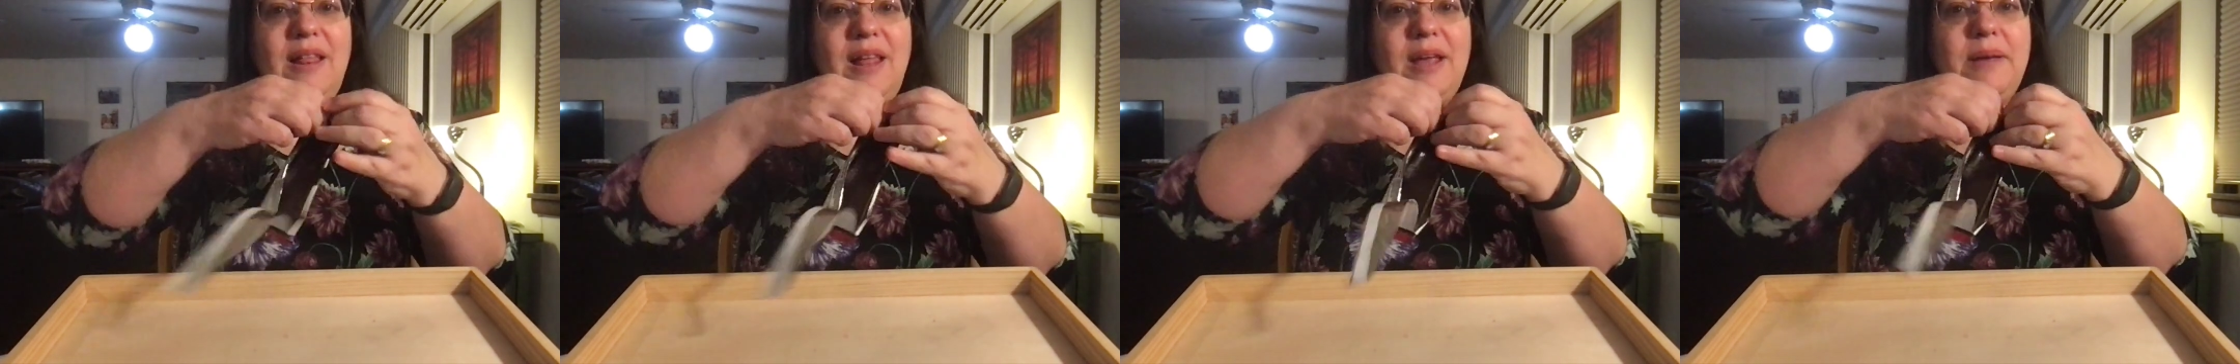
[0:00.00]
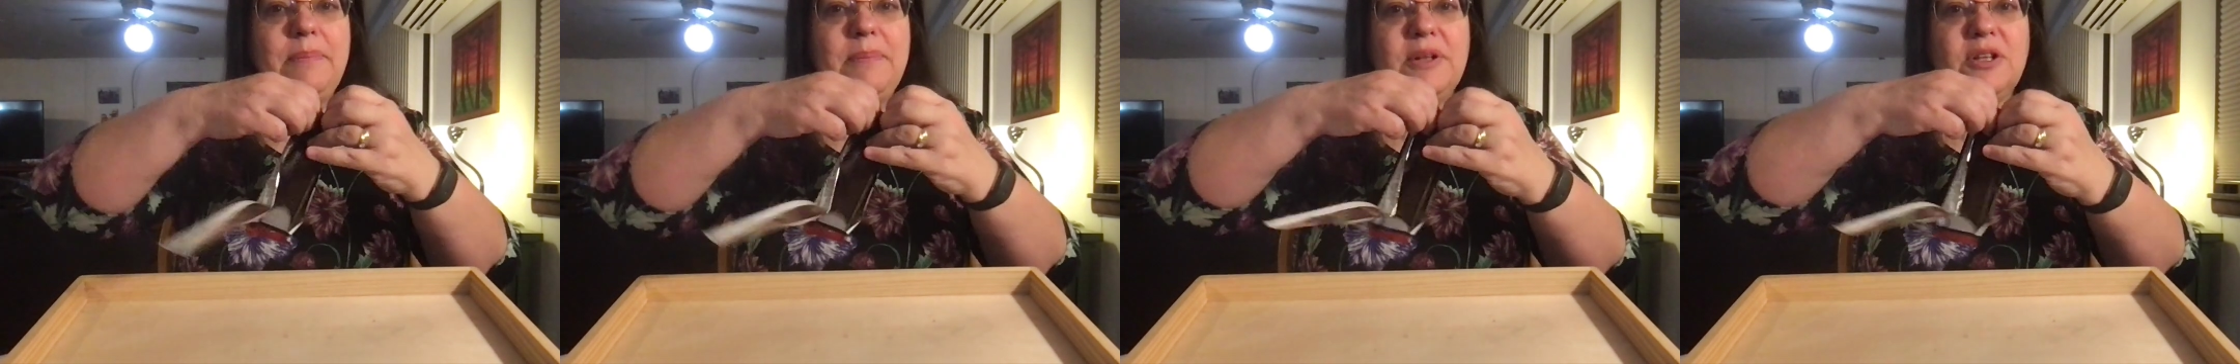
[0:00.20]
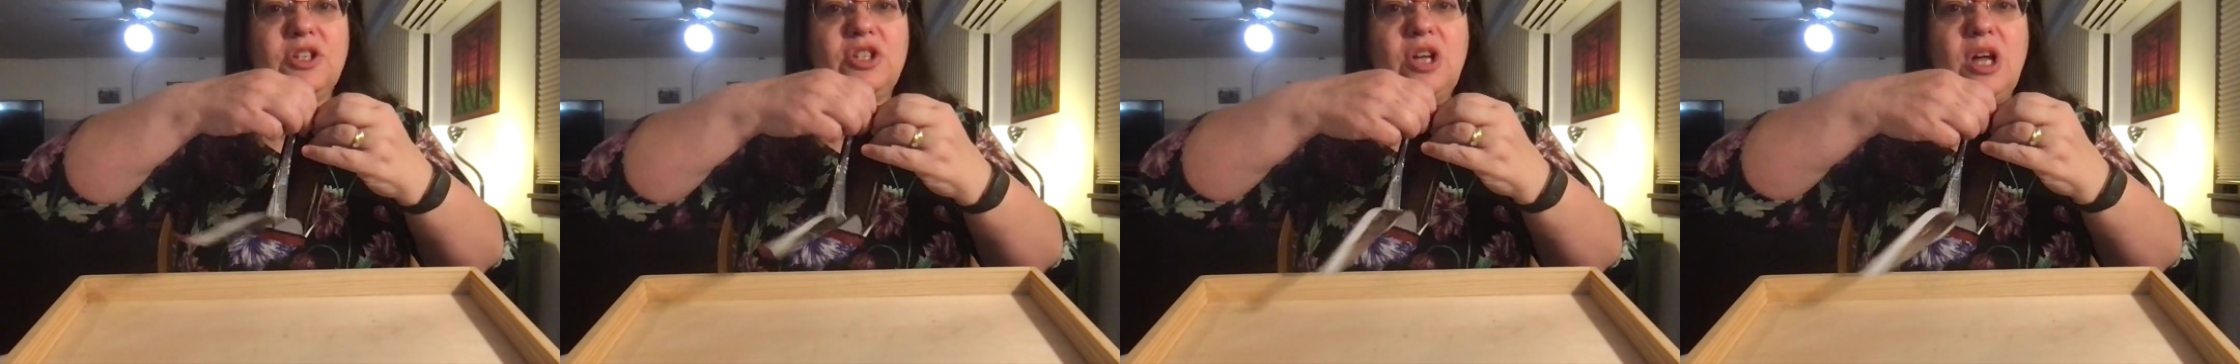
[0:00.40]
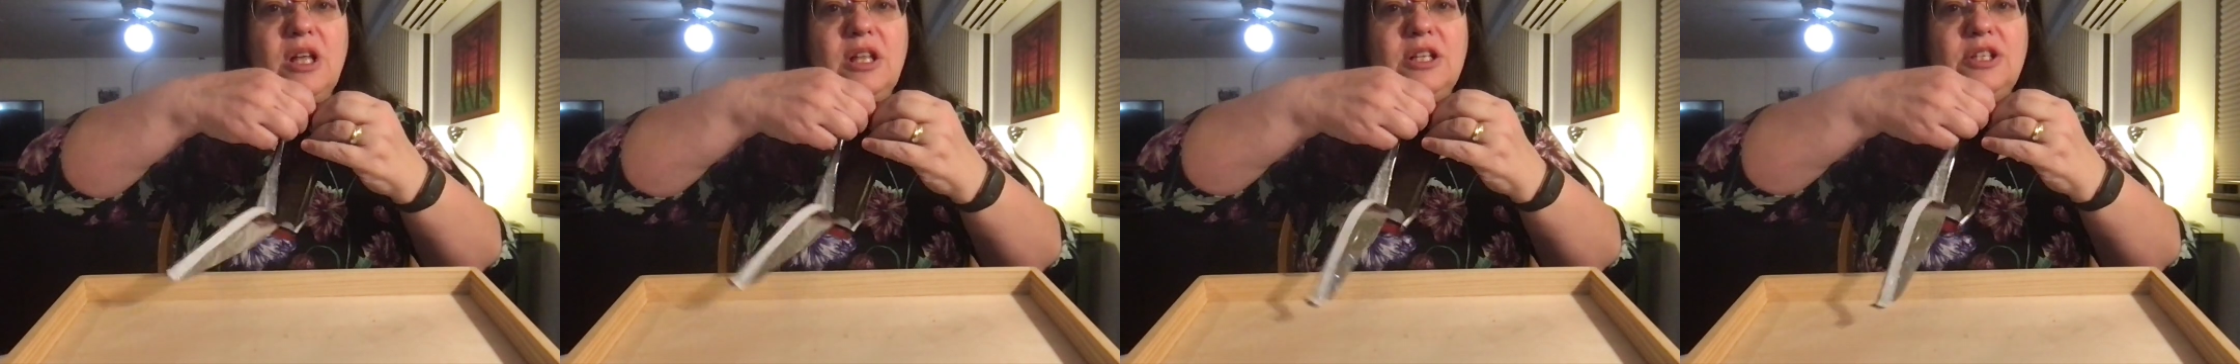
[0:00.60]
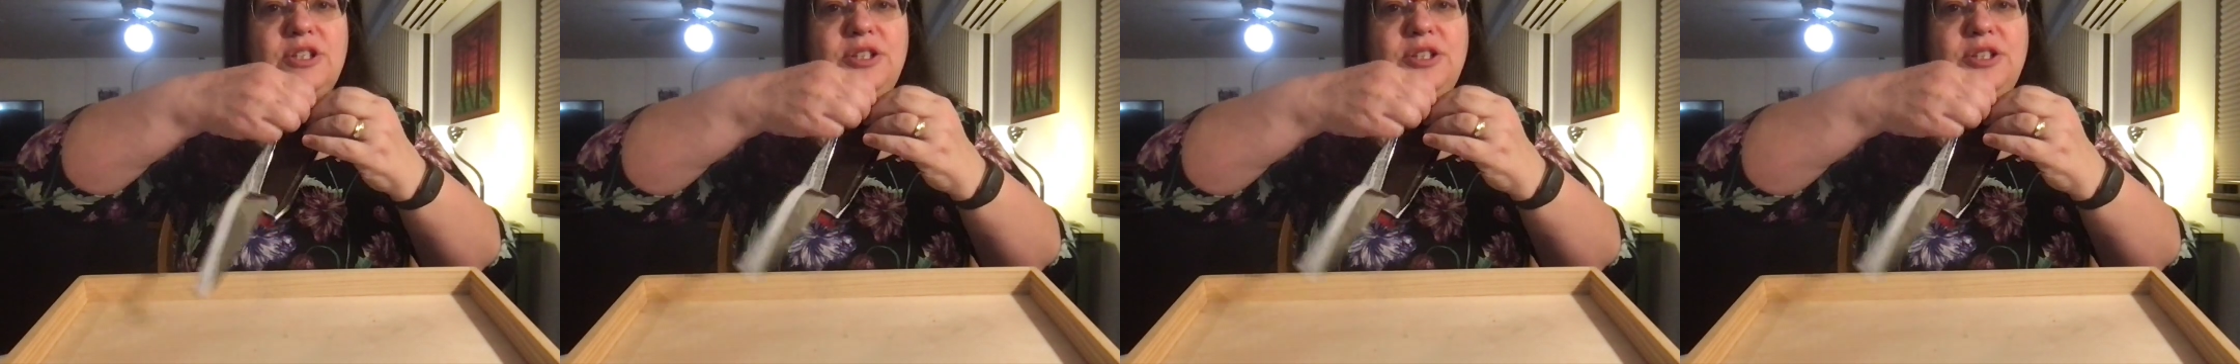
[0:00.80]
like milk chocolate